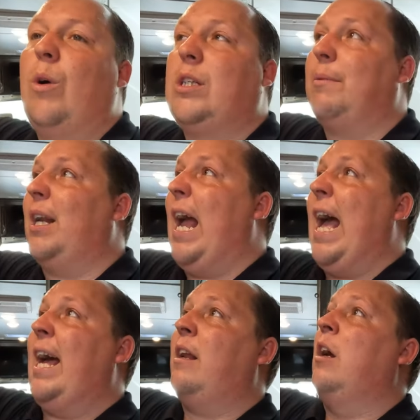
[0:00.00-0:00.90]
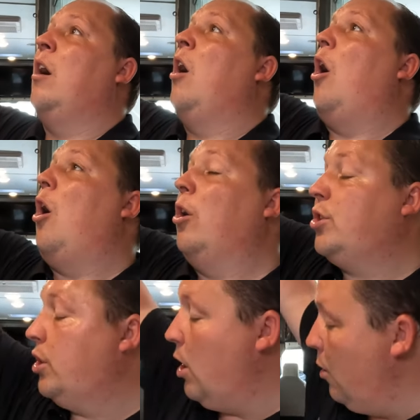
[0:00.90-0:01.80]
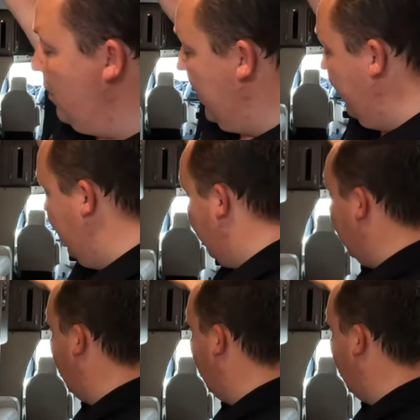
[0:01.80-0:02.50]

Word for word: what? which I'm going to add. Also, in the